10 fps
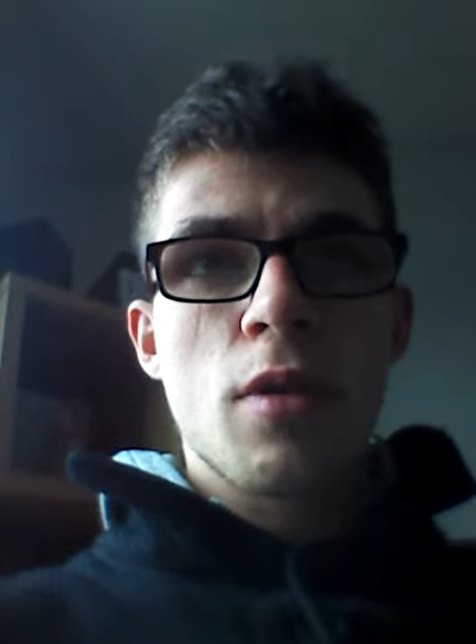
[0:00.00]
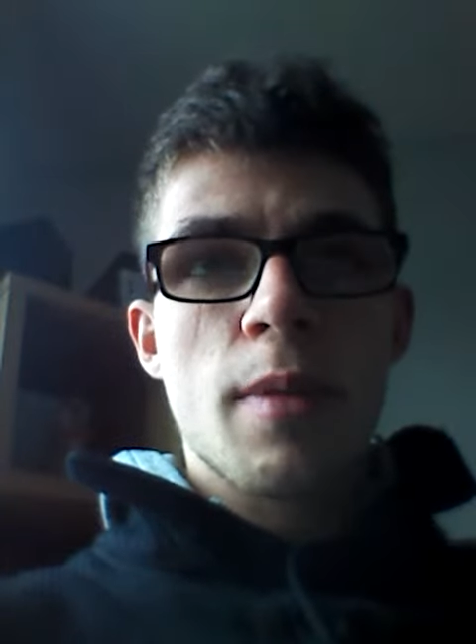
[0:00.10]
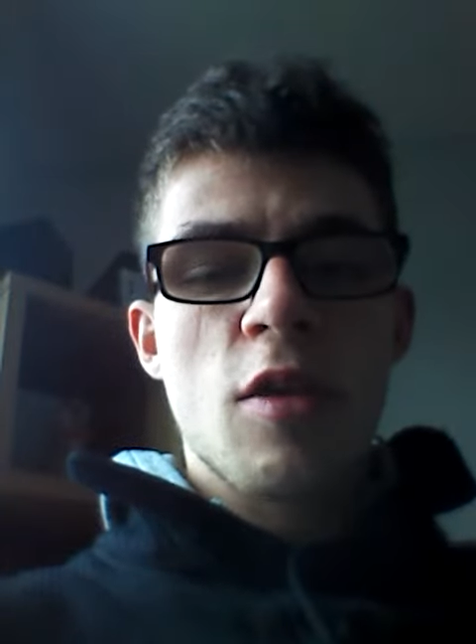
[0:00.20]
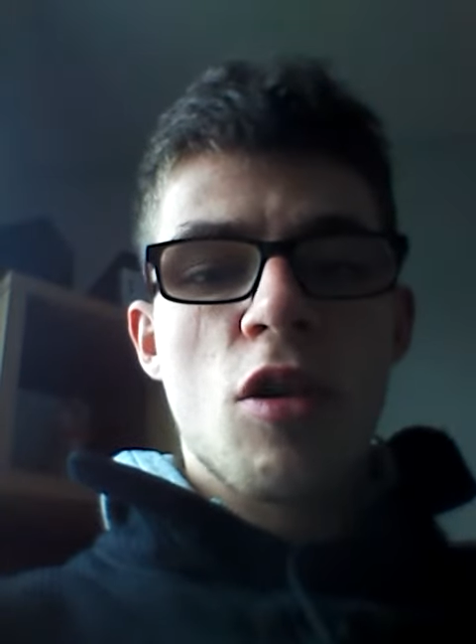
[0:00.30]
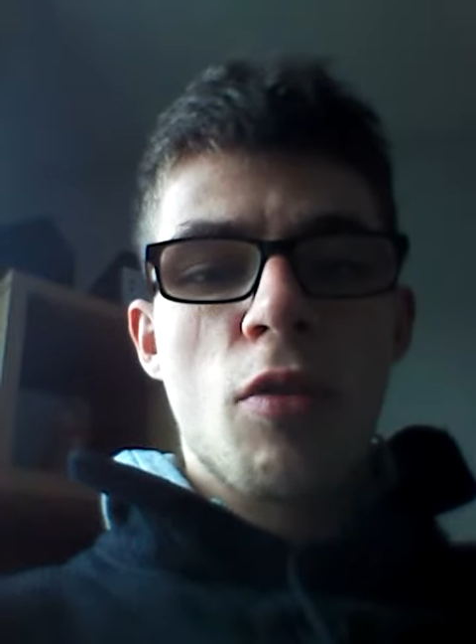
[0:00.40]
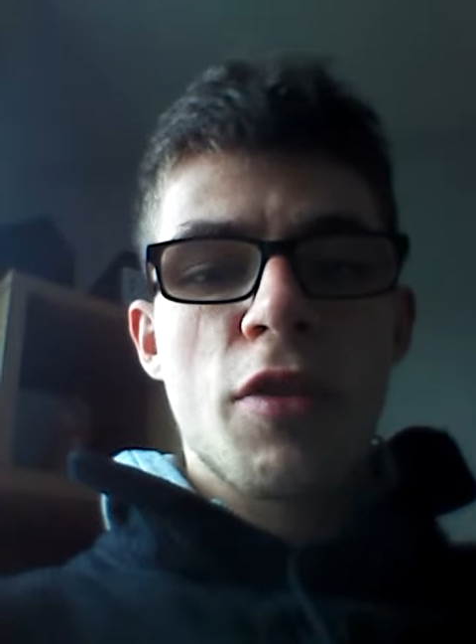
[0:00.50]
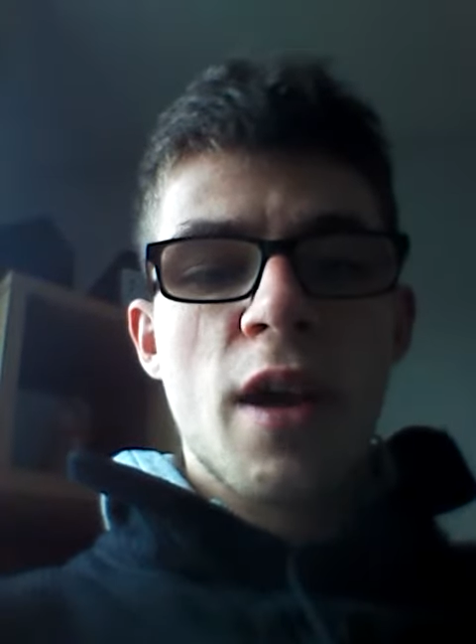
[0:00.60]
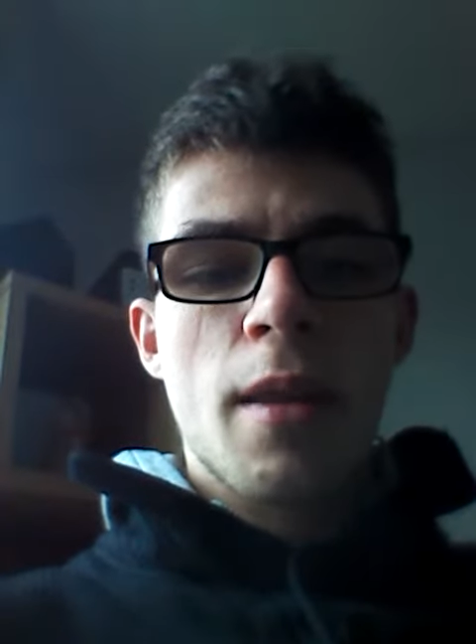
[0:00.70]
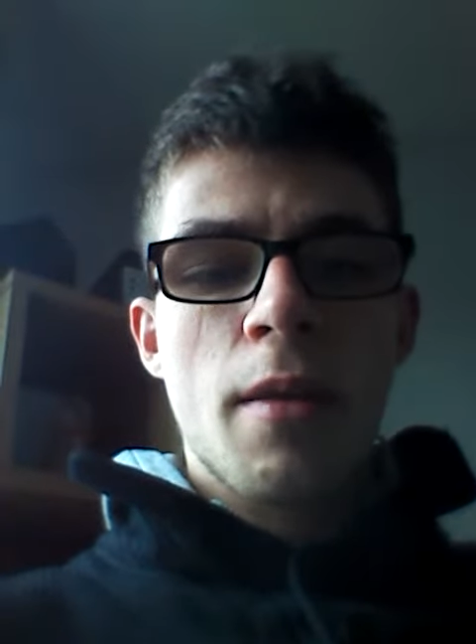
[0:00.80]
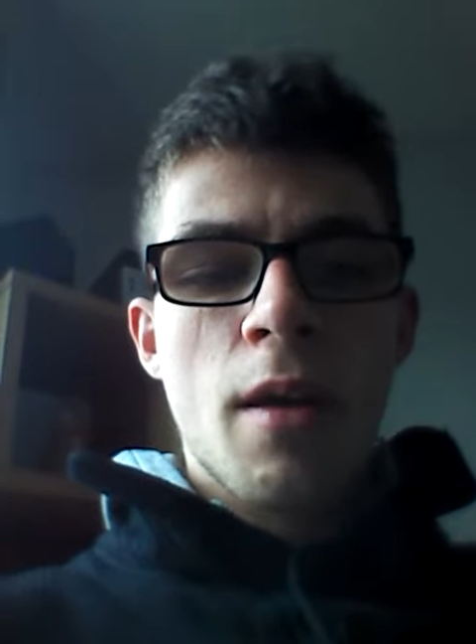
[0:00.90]
this
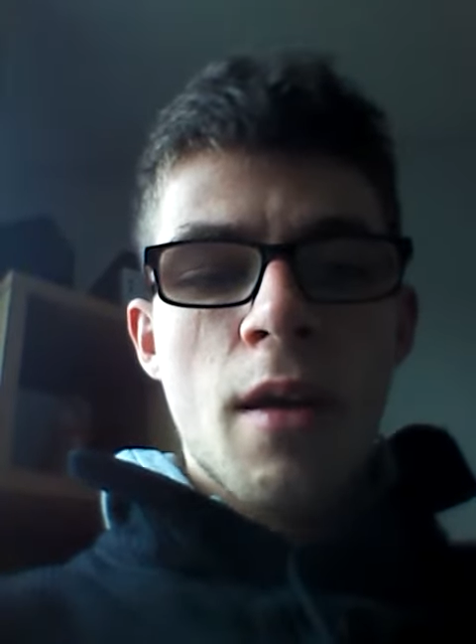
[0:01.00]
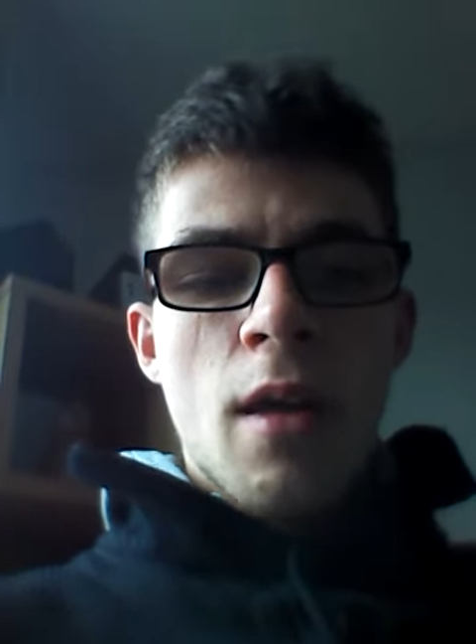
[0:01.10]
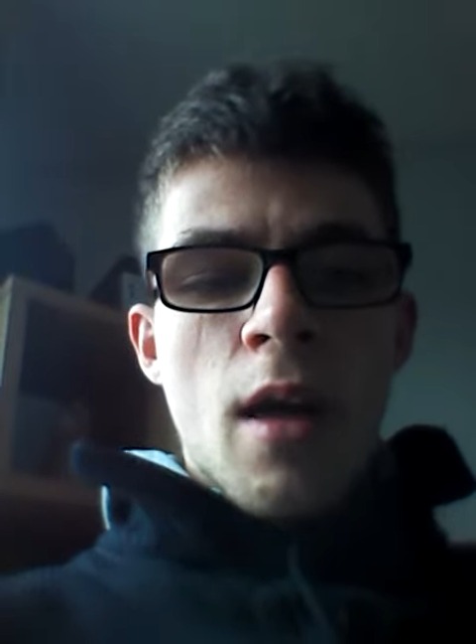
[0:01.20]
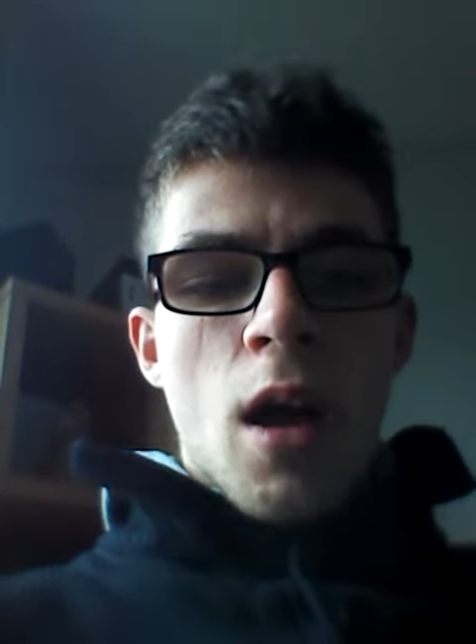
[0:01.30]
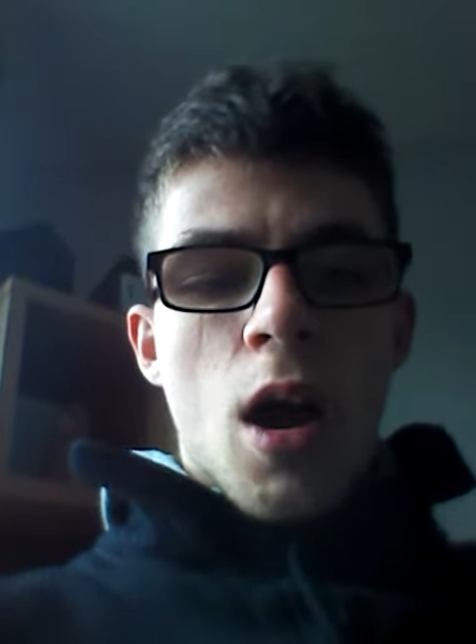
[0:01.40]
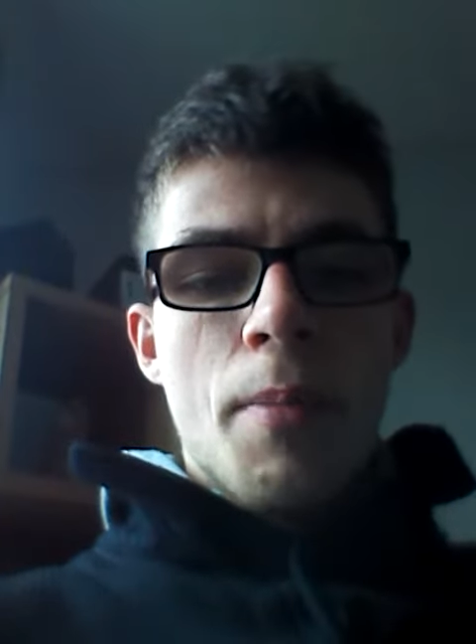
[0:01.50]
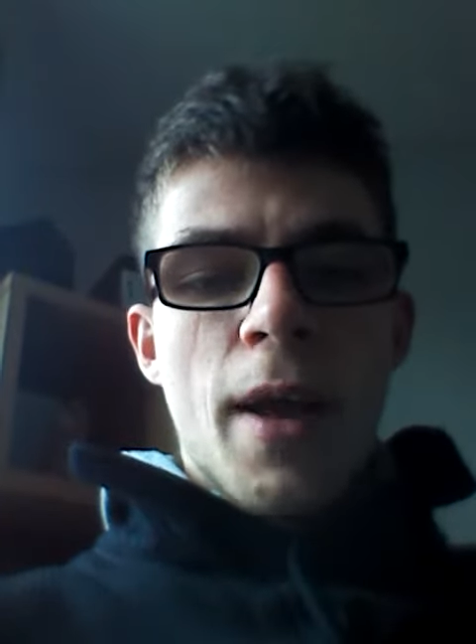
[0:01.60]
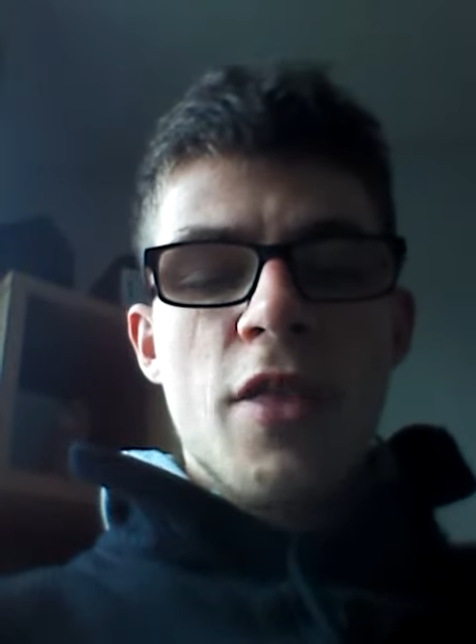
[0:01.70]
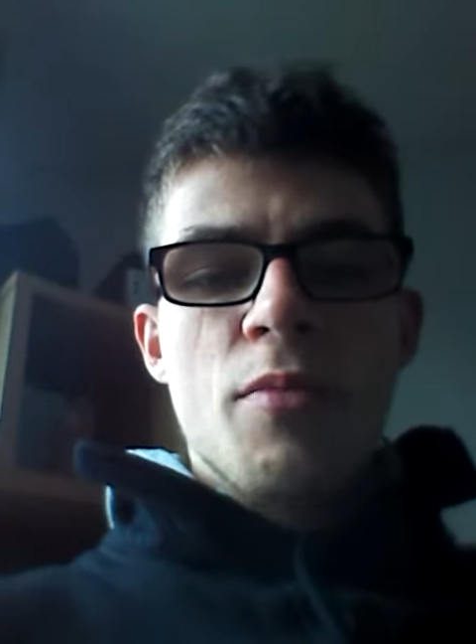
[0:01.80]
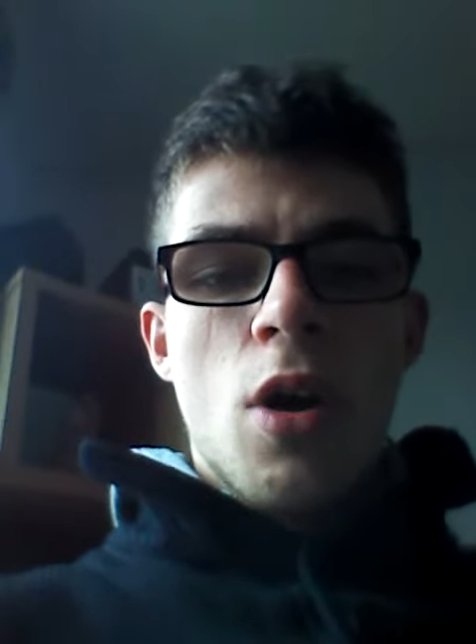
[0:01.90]
content. I'll be
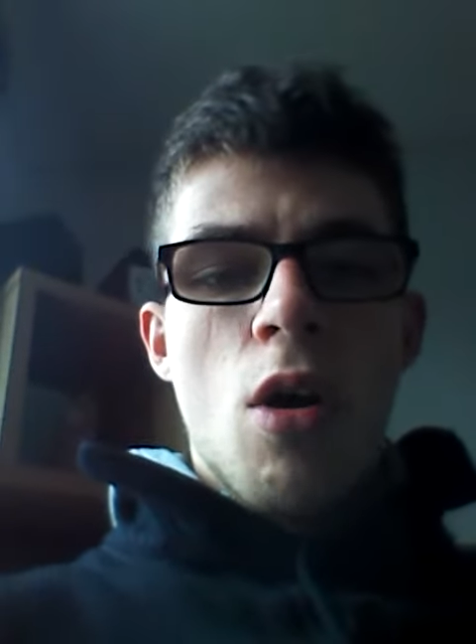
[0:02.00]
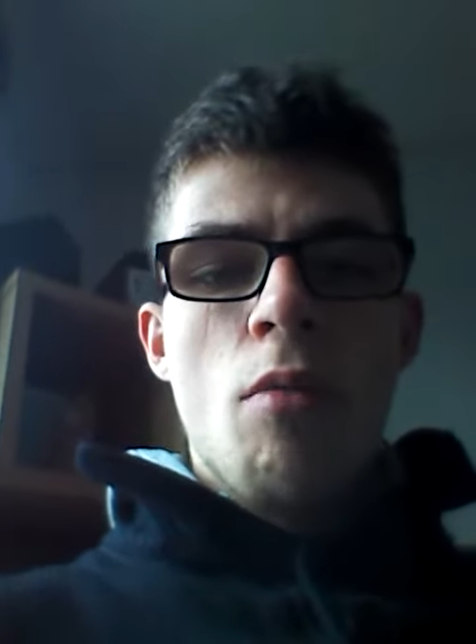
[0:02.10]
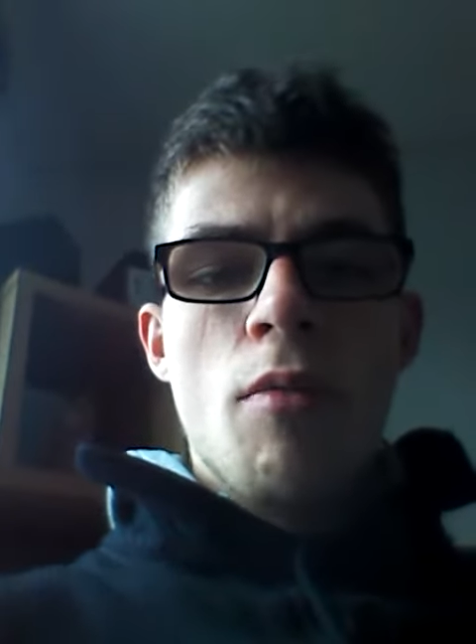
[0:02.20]
back tomorrow